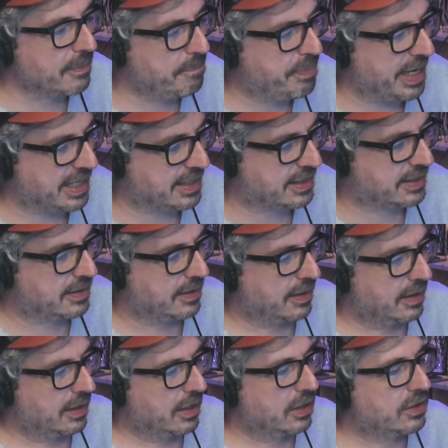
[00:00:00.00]
abyss
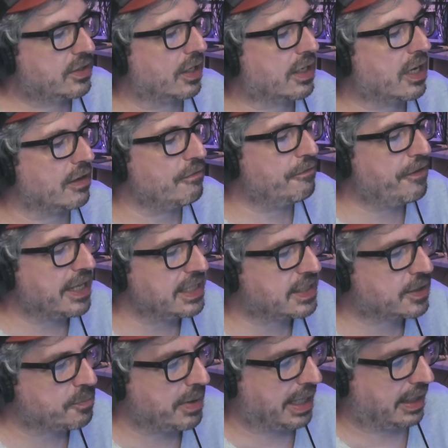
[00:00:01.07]
to
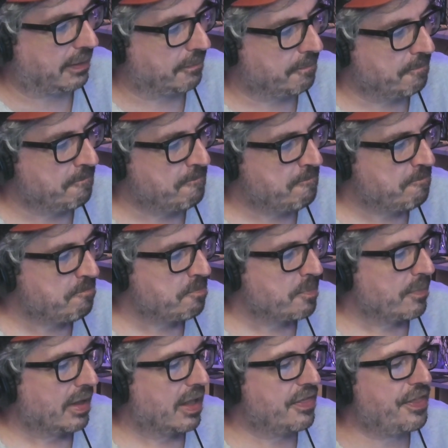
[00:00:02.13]
convince me
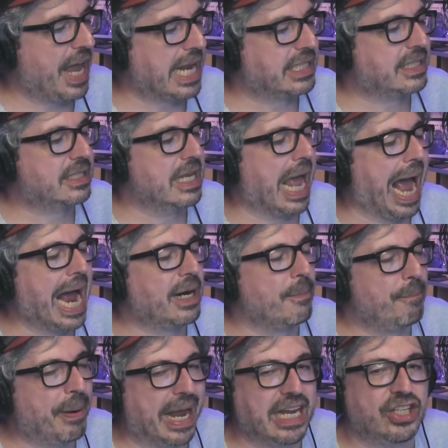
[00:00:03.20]
that
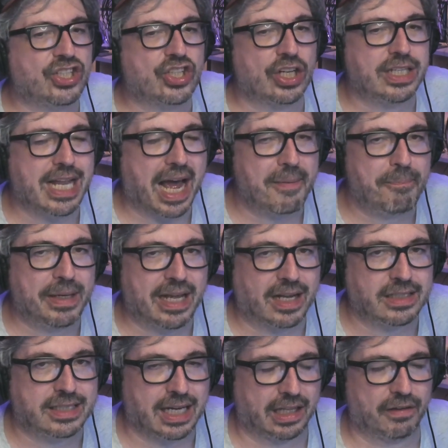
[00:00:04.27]
Adam Page should not be
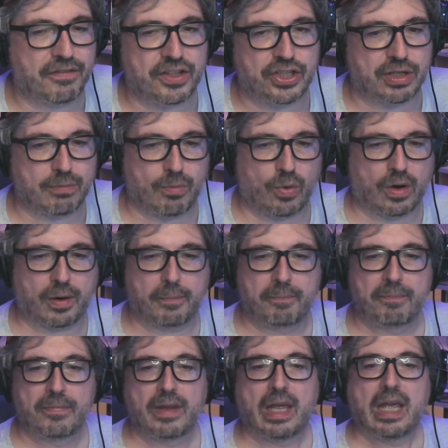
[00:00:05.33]
on television more.
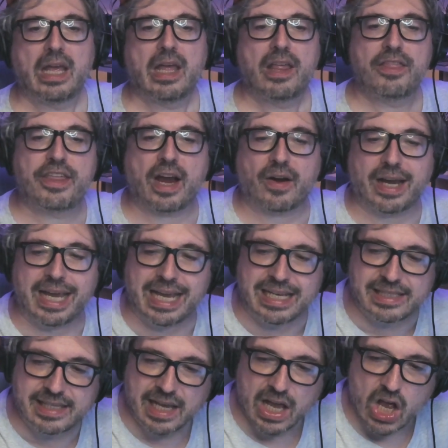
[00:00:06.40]
There
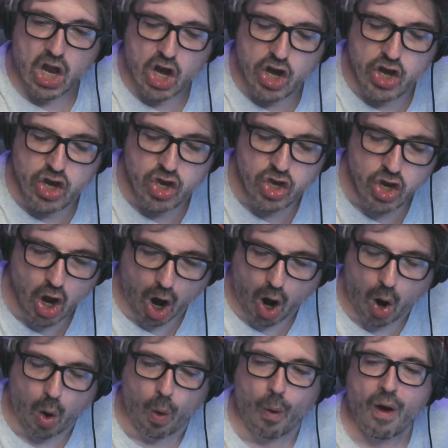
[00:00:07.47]
is
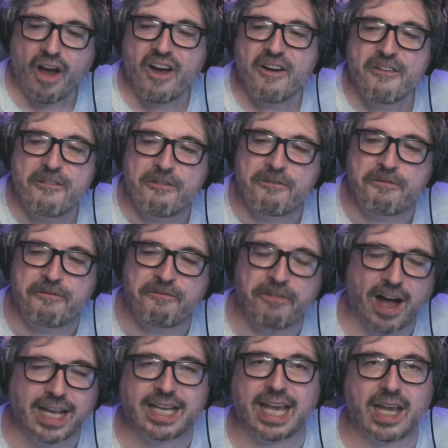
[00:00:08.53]
no
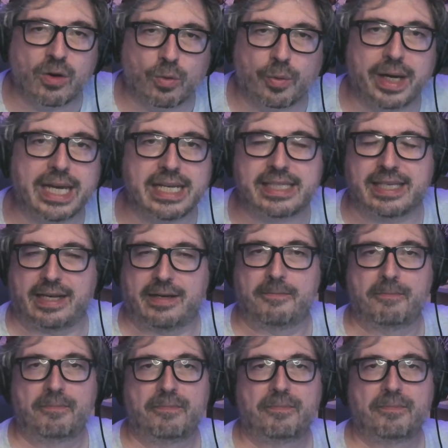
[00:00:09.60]
fucking reason